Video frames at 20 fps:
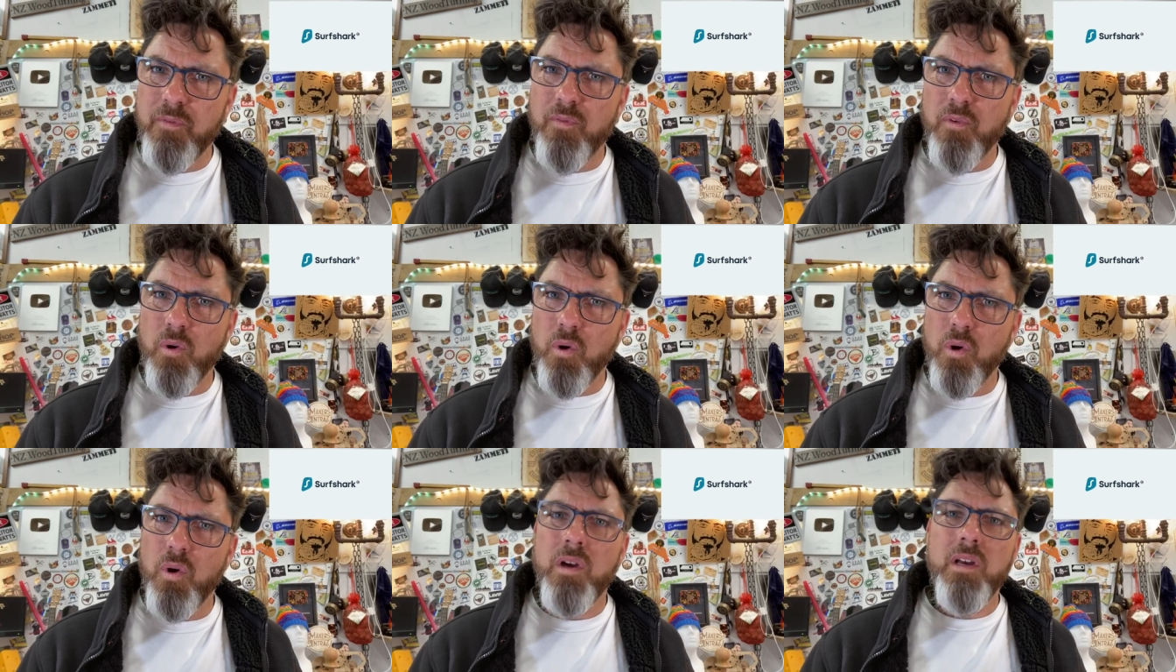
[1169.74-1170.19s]

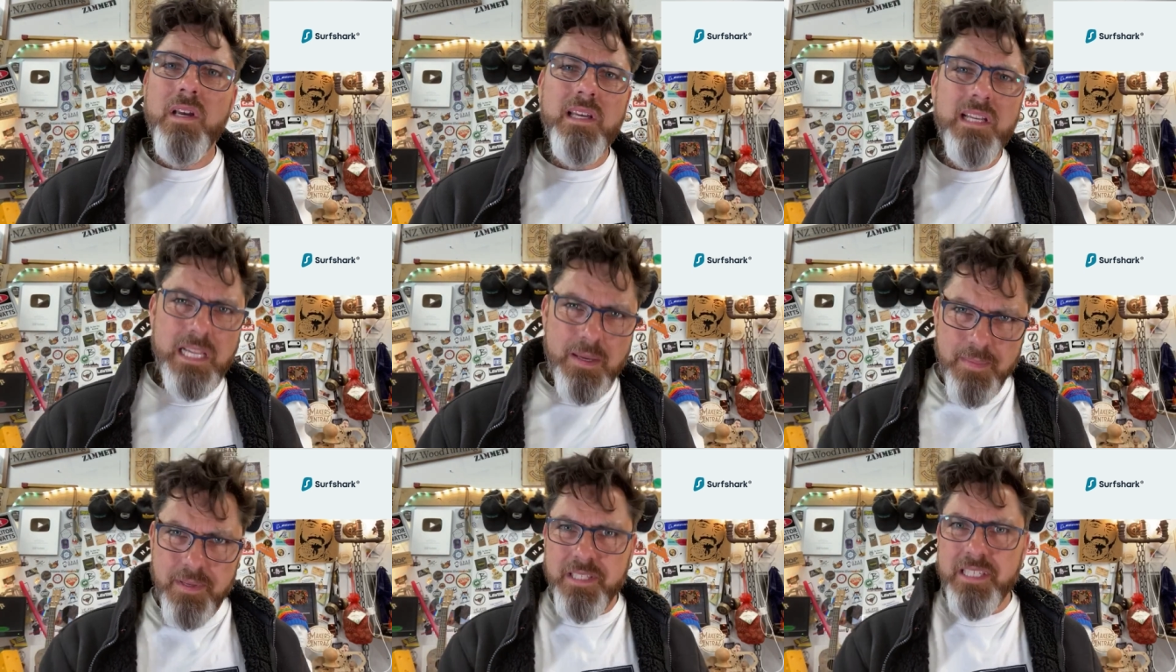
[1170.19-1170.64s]
before,
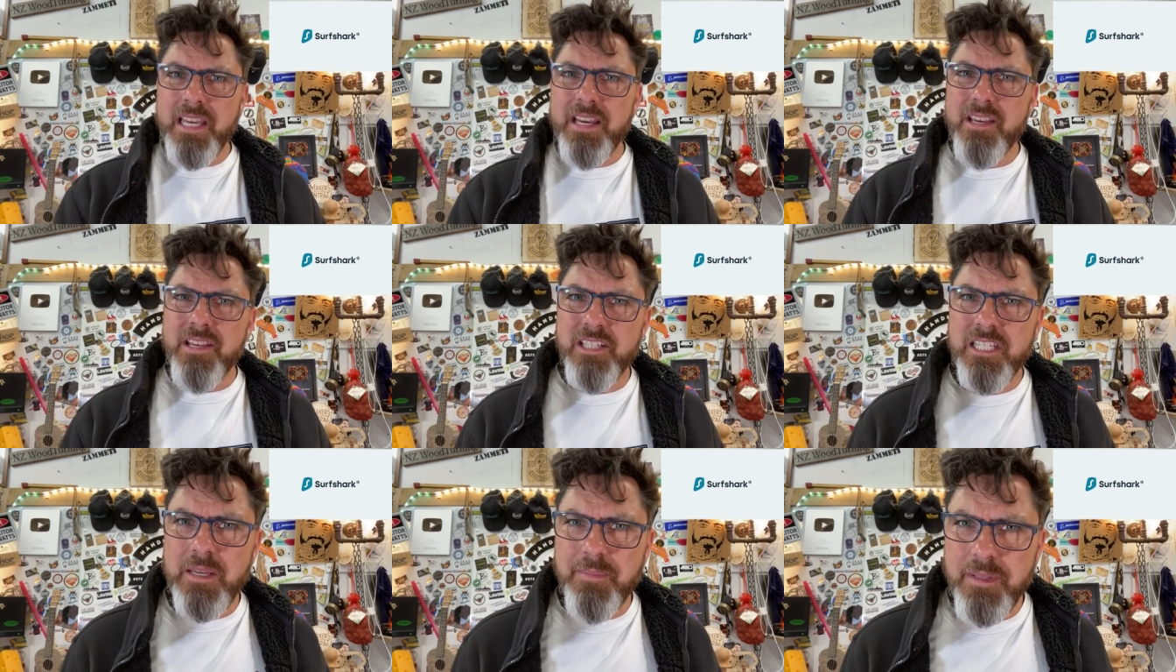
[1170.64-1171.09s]
let me tell
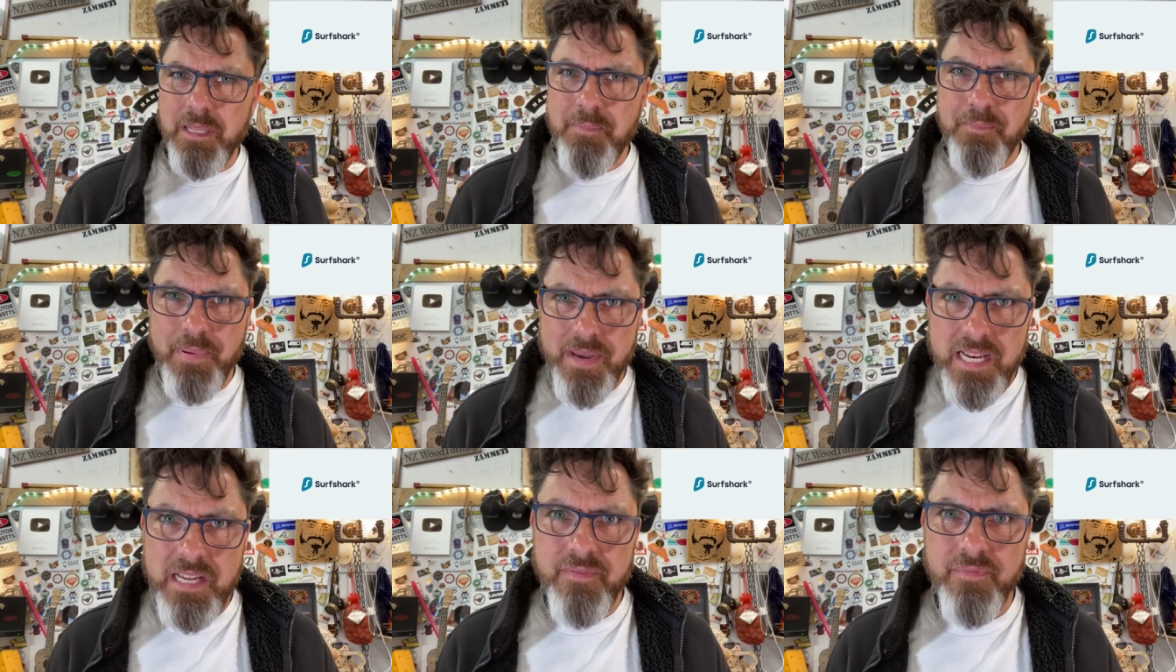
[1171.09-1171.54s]
you some of the
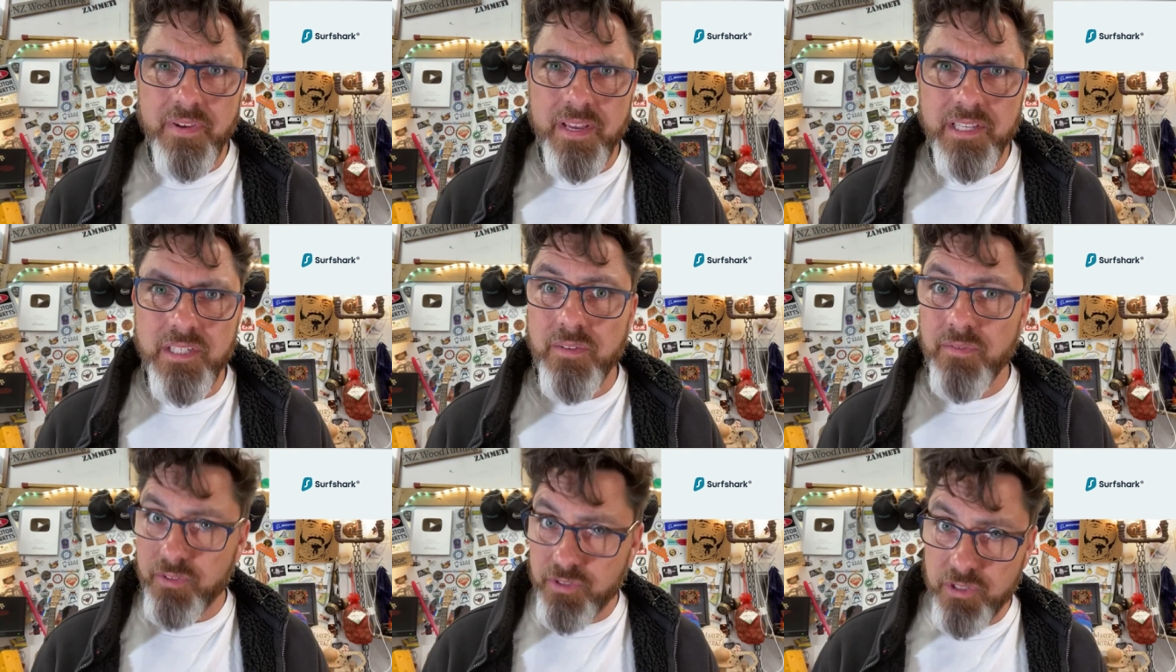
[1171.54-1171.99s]

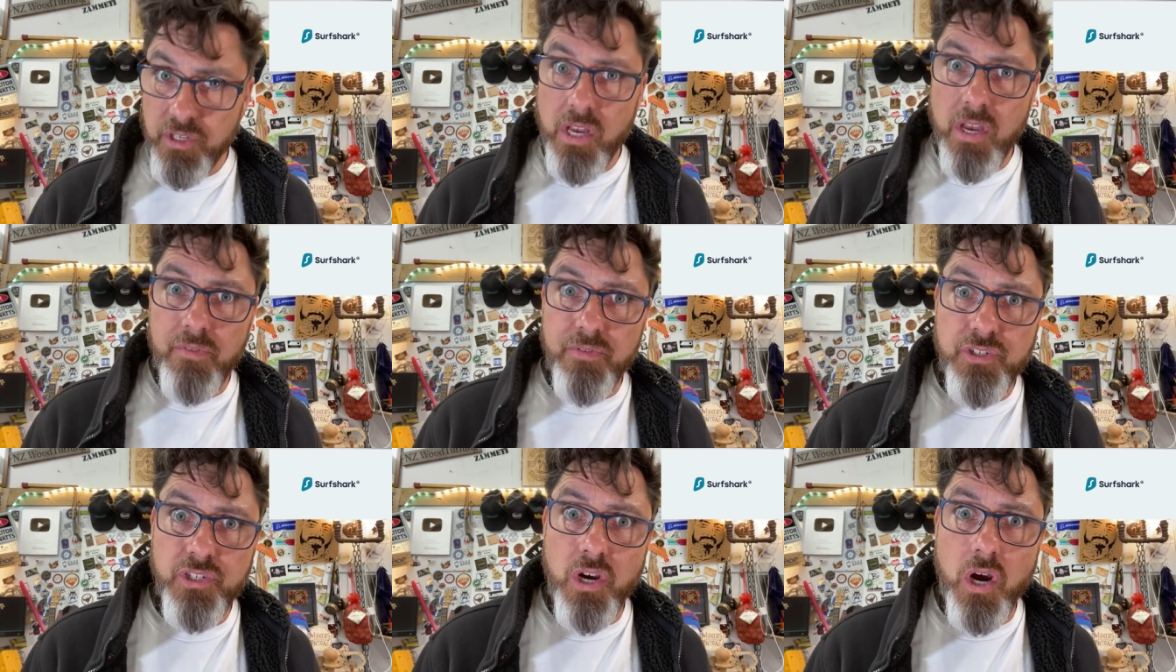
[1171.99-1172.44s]
benefits of
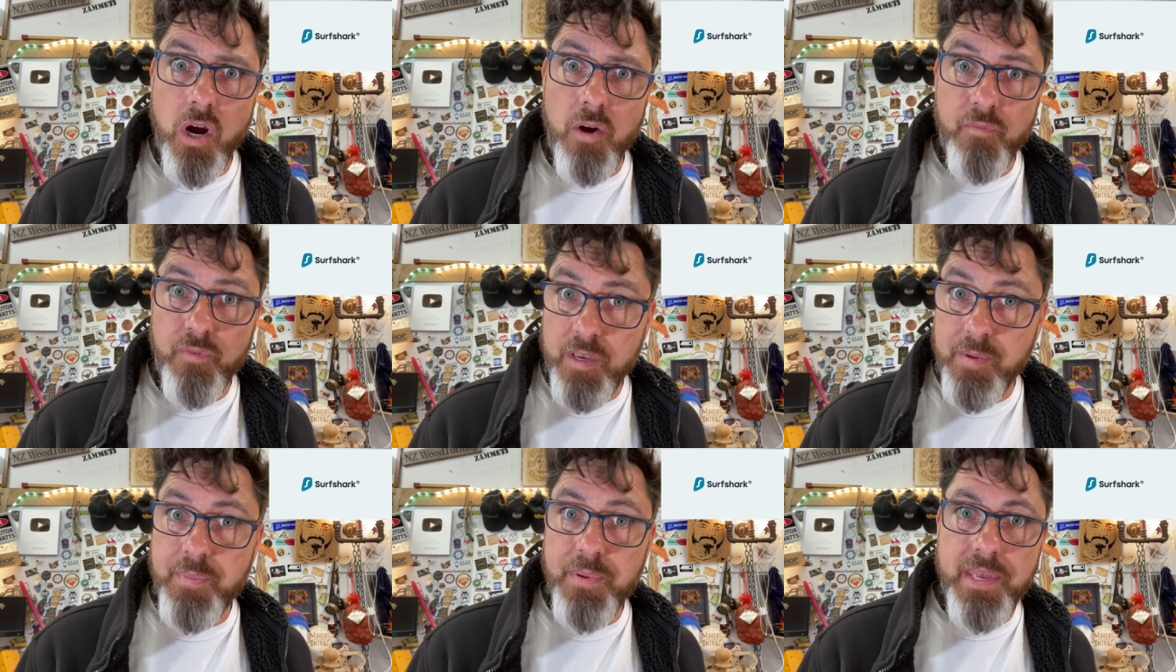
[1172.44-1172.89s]
Surfshark
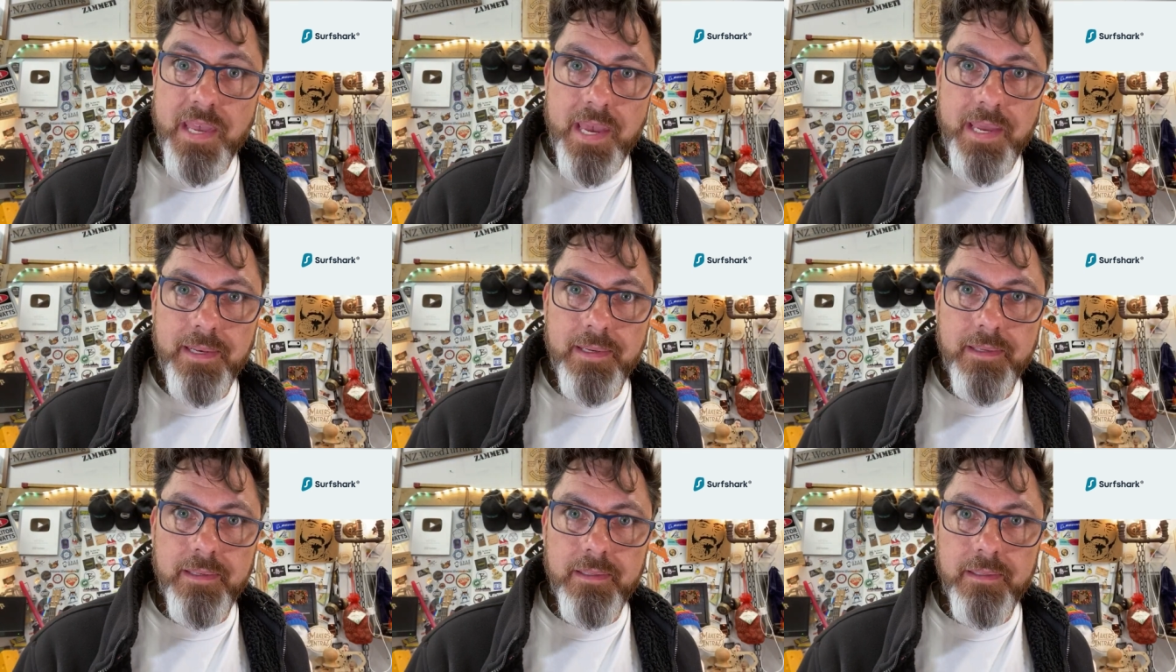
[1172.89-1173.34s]
VPN.